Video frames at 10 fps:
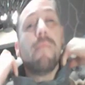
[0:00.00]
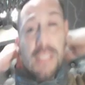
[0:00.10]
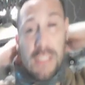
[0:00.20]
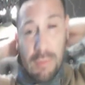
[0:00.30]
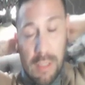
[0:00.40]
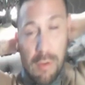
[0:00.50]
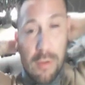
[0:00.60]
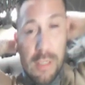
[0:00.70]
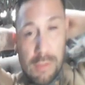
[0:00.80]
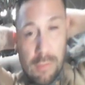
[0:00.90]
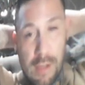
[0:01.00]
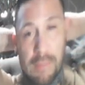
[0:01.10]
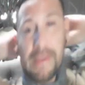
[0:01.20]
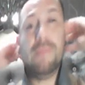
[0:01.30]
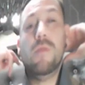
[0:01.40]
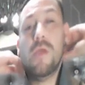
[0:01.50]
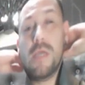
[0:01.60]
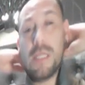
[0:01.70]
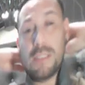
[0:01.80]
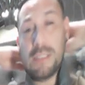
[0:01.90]
this is one of the prototypes as well, but
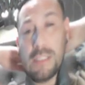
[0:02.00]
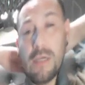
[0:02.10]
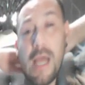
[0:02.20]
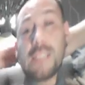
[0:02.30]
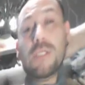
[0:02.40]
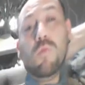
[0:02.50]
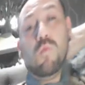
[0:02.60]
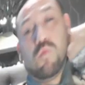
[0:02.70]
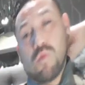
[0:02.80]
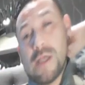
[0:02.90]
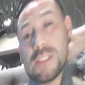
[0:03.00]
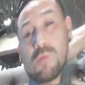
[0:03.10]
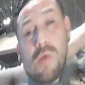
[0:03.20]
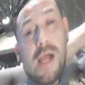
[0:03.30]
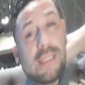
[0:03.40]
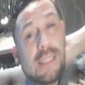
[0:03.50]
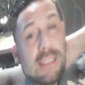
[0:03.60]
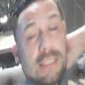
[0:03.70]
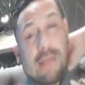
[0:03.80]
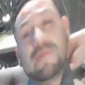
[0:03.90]
it's still, I still rock
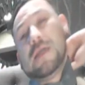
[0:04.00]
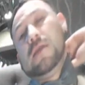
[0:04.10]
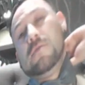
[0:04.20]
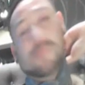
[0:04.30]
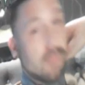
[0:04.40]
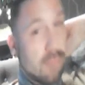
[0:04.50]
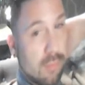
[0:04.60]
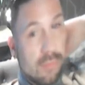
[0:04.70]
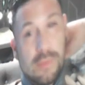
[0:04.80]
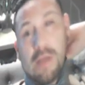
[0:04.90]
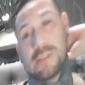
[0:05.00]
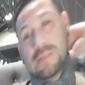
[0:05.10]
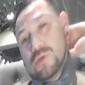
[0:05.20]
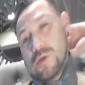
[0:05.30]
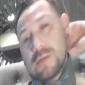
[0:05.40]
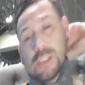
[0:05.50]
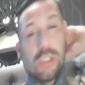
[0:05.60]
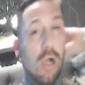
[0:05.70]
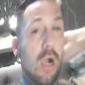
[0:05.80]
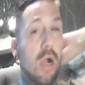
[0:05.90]
this like fucking, I was some sort of
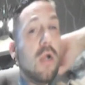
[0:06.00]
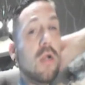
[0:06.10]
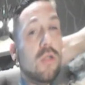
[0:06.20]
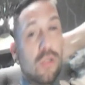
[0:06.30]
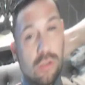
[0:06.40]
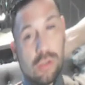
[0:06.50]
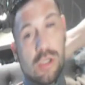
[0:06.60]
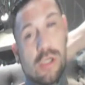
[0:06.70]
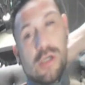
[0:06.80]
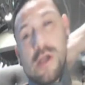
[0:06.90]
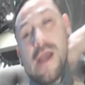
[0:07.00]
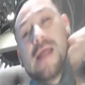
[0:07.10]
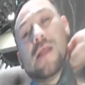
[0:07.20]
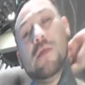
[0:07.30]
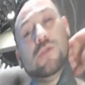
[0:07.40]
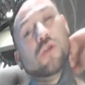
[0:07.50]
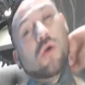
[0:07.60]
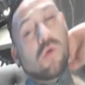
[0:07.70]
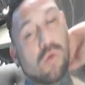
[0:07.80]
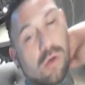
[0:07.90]
star. I thought it was
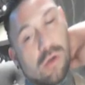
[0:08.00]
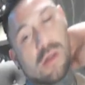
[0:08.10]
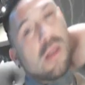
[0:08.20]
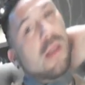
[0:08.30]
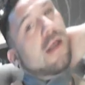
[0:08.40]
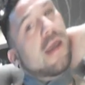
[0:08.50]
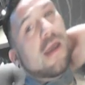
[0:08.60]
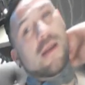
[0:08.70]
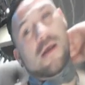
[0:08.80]
so cool. And